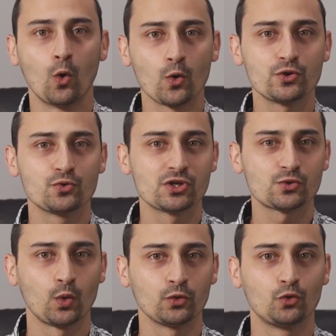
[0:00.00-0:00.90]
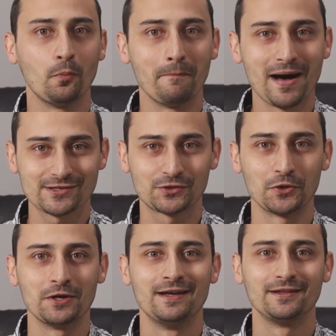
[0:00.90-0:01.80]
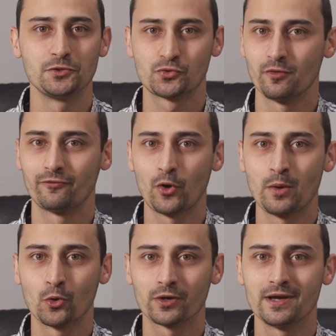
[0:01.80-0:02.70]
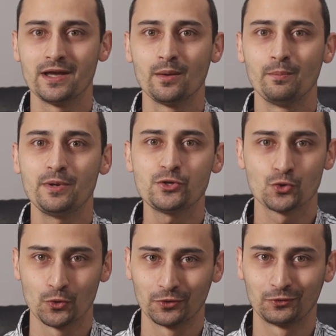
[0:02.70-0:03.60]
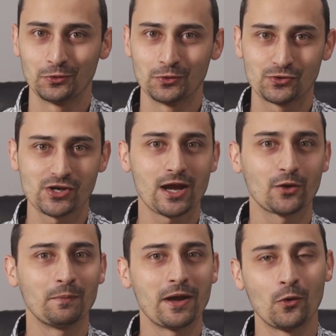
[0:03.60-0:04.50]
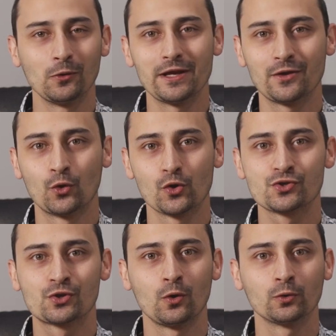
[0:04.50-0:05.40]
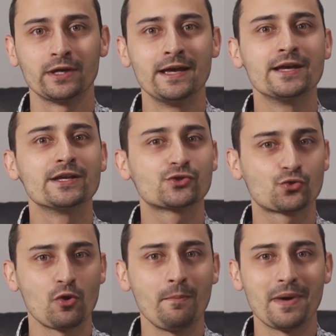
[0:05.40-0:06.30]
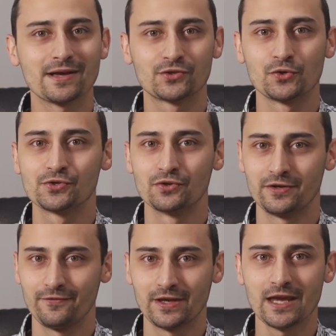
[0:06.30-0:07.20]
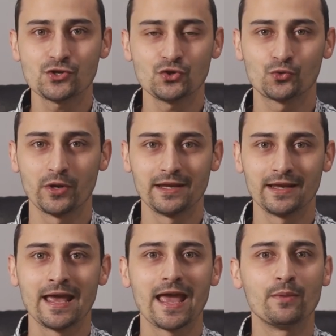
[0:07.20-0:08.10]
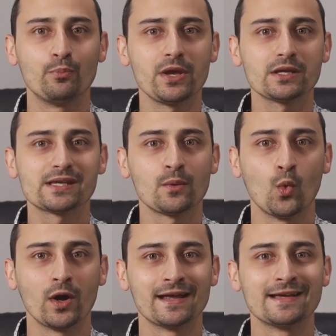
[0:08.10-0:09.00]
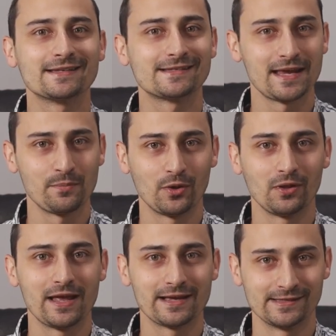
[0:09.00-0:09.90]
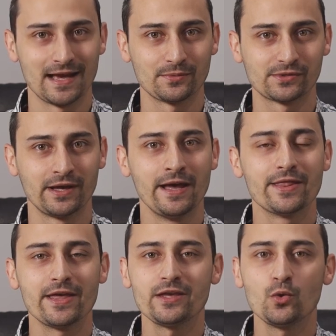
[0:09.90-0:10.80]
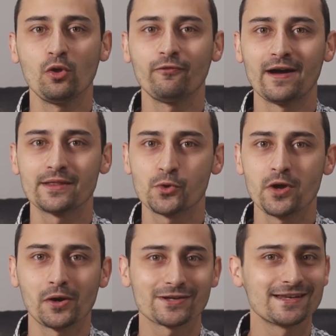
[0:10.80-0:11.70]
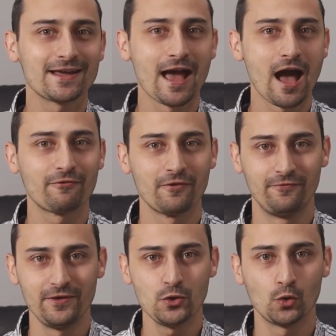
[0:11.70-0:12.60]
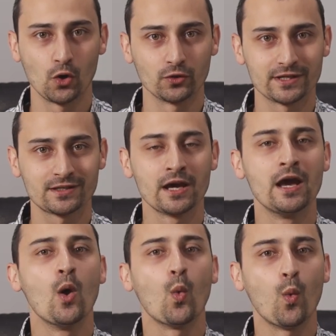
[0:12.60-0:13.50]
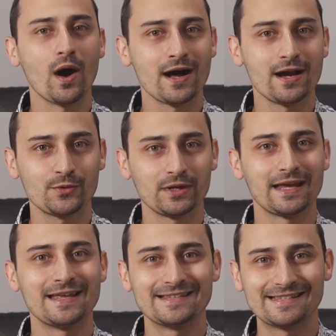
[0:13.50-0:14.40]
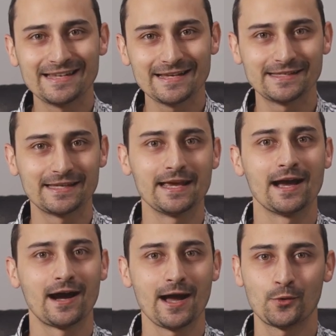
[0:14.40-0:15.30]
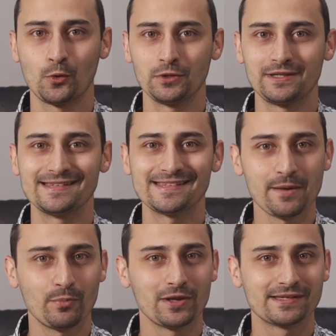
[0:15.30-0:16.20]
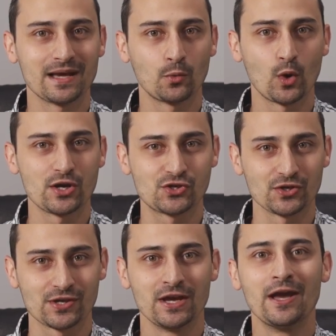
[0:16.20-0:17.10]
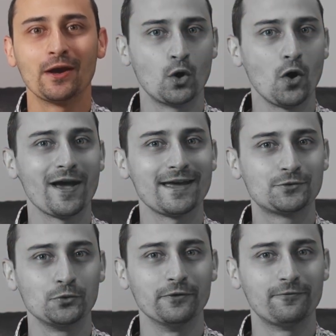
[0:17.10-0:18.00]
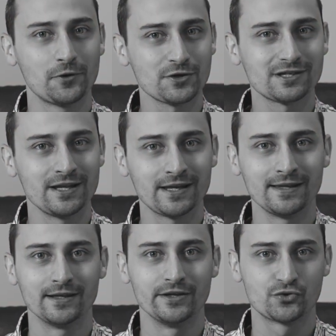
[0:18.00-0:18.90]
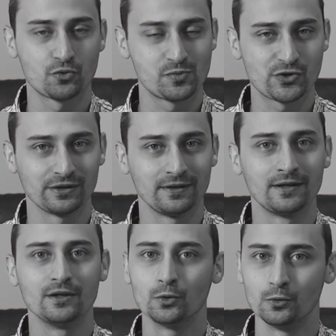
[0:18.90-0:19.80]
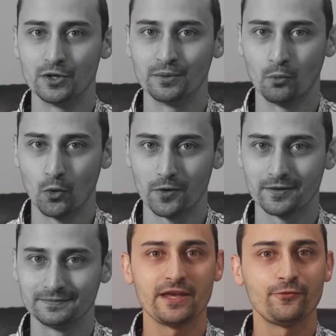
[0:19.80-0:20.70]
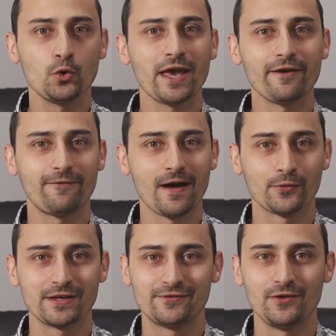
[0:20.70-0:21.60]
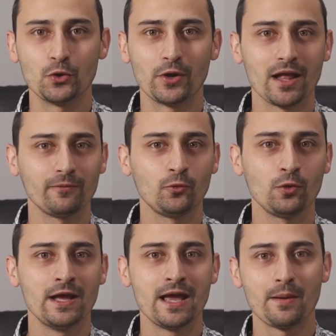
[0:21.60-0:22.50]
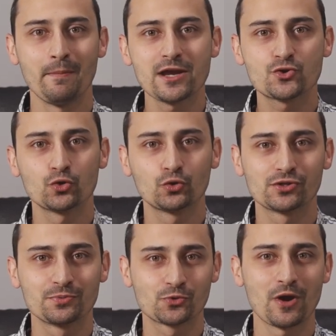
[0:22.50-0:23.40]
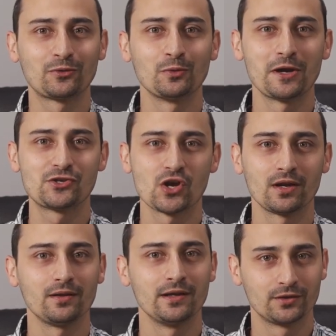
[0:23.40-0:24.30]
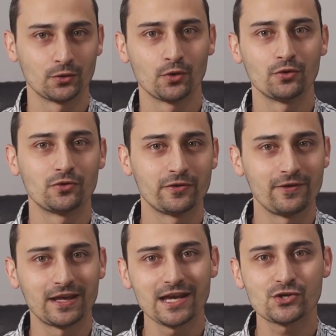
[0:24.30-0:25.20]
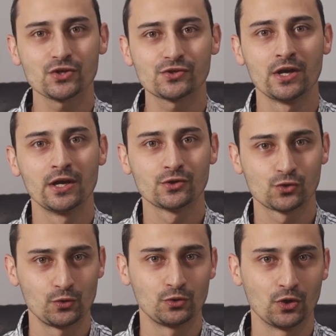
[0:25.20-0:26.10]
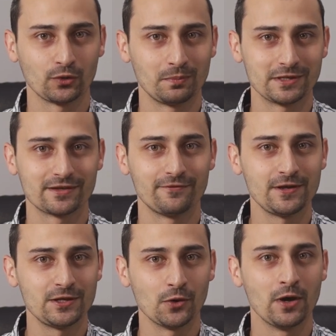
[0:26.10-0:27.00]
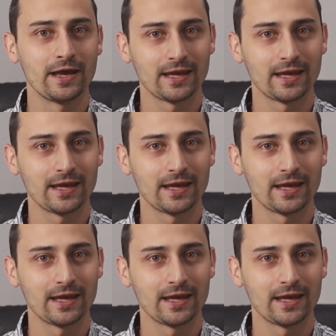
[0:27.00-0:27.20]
or you just want to master the Scrum Framework, be sure to check out my online course called Scrum Master Certification Training and PSM1 Sample Exams. There you will find 3.5 hours of video content, 160 high-quality sample exam questions. Go ahead to the first link in the description to learn more. If you have found this video helpful, make sure to subscribe to my channel and turn on notifications so you don't miss a video,